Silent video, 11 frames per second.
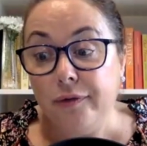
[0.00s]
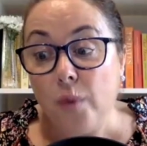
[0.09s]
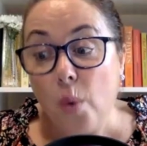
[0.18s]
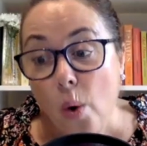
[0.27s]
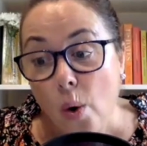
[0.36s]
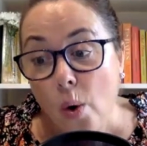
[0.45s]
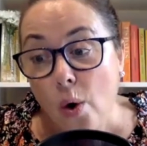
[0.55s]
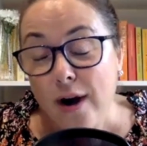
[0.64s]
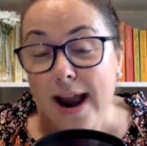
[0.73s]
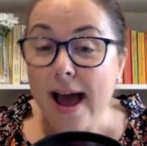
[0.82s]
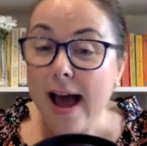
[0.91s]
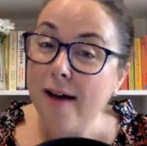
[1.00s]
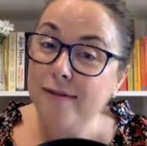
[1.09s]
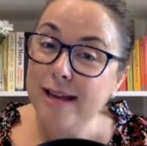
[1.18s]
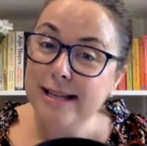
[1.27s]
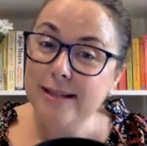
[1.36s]
4.5
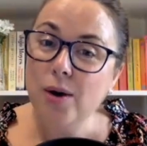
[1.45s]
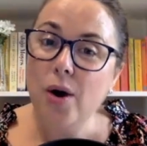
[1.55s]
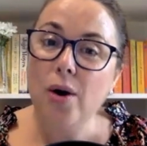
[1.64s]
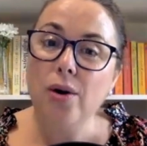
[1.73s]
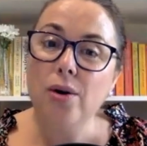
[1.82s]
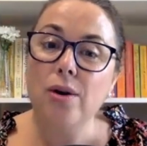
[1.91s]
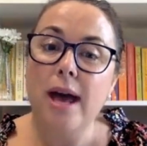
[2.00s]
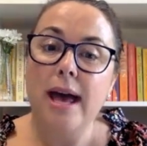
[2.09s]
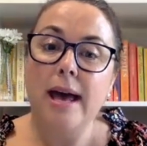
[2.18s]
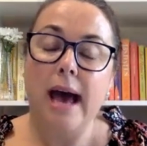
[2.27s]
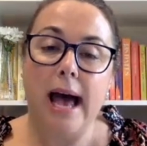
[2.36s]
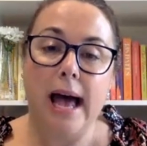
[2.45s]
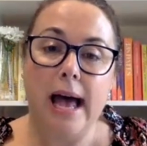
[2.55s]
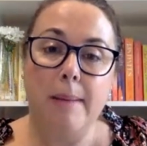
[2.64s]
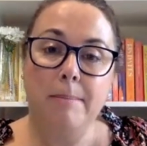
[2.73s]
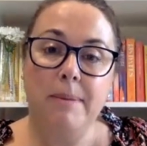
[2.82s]
years ago,
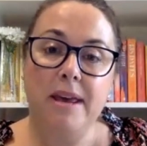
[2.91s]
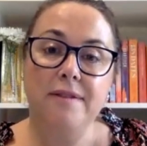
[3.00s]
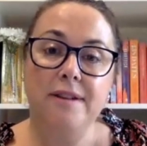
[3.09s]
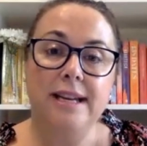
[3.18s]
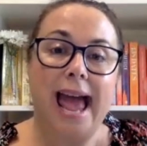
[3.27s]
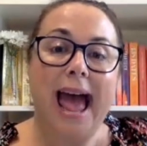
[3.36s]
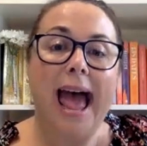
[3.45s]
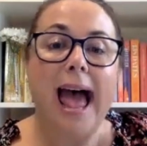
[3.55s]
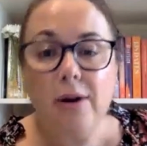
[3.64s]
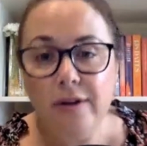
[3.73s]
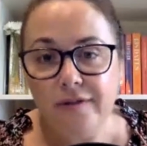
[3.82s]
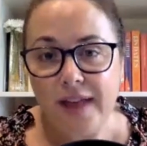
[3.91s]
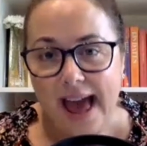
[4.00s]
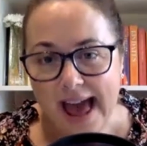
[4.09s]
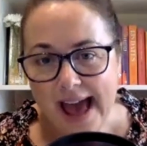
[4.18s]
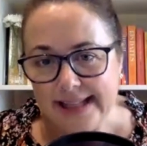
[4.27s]
pivoted out of the
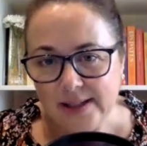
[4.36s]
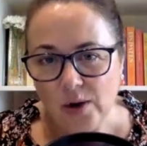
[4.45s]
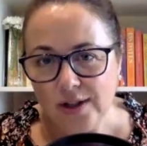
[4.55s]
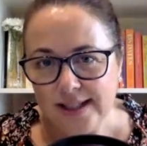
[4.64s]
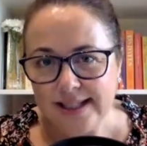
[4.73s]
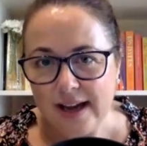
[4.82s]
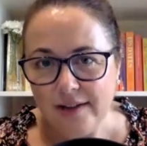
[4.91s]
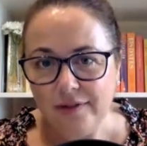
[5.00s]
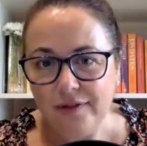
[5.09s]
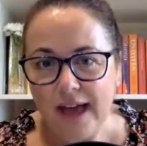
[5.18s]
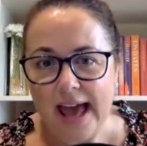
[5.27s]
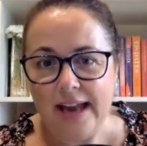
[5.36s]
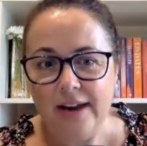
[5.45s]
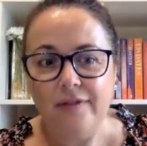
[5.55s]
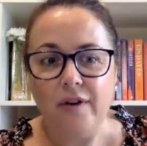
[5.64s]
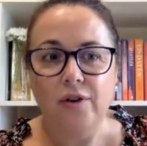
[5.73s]
hands-on stuff
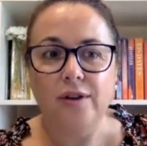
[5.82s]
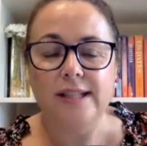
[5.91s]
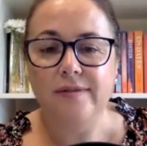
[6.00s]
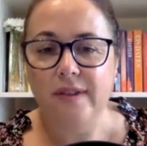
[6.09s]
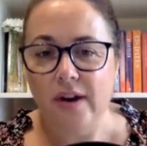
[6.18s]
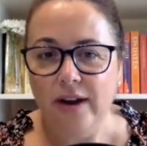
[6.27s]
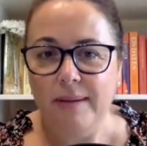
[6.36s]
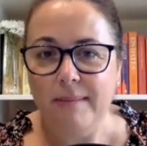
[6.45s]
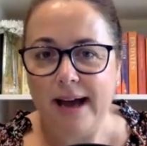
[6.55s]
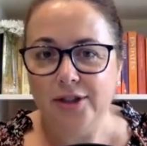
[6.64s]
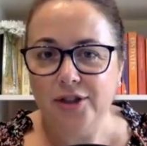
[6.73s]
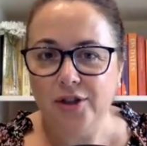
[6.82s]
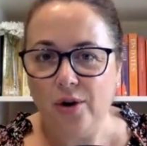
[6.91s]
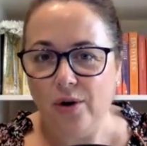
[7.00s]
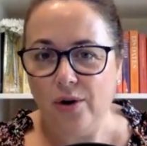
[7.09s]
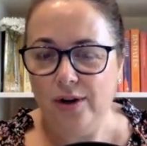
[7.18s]
and focused very much
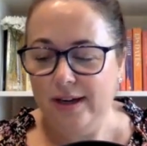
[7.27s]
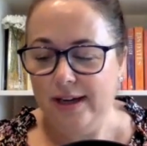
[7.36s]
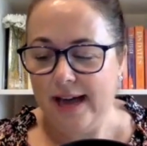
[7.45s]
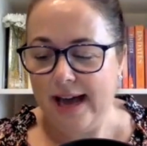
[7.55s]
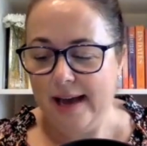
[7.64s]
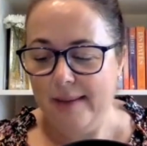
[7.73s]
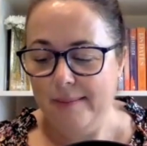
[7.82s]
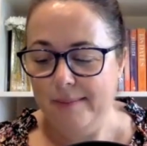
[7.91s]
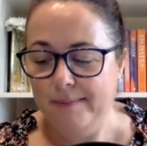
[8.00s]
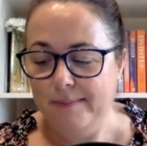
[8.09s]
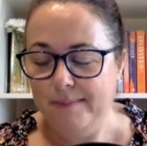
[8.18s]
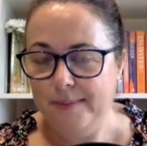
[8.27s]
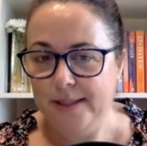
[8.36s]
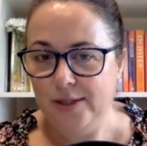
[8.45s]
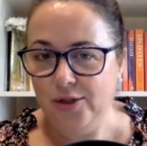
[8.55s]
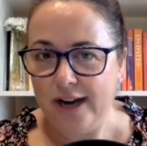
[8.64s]
on
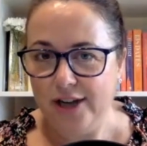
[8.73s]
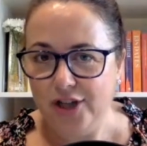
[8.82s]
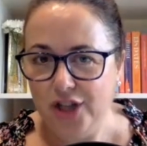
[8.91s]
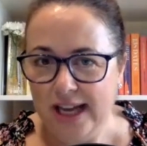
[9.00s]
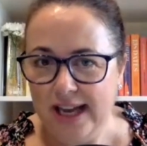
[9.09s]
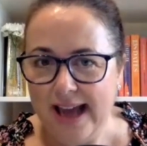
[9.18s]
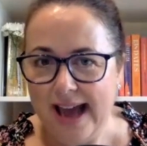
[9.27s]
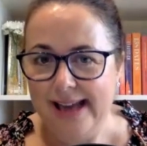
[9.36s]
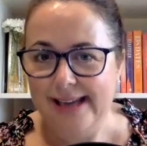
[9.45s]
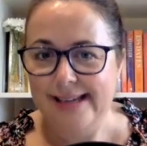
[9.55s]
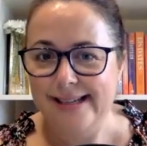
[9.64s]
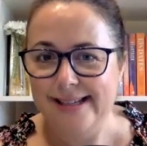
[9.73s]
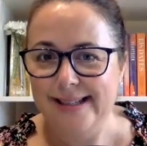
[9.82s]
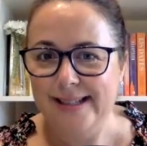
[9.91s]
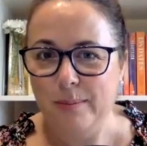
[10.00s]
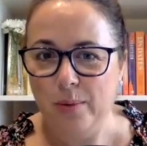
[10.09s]
strategy and
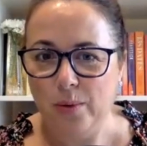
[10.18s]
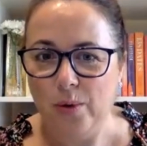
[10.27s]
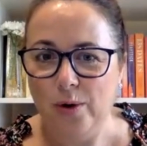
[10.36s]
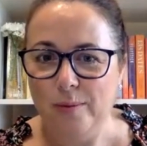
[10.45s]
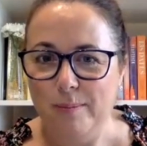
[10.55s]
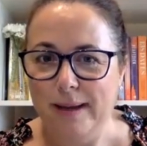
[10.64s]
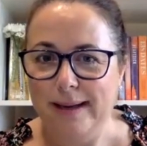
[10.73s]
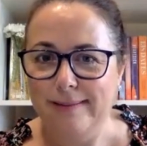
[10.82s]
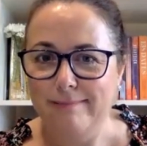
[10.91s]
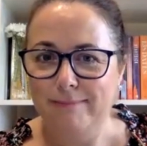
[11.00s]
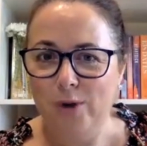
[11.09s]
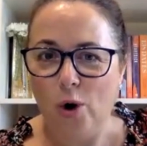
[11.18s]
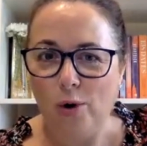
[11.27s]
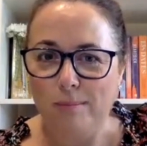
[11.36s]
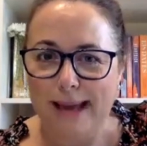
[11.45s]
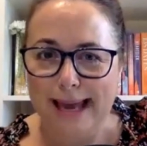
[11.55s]
support, but
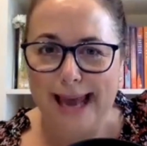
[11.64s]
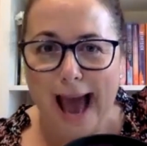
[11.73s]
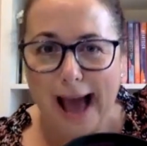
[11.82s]
not me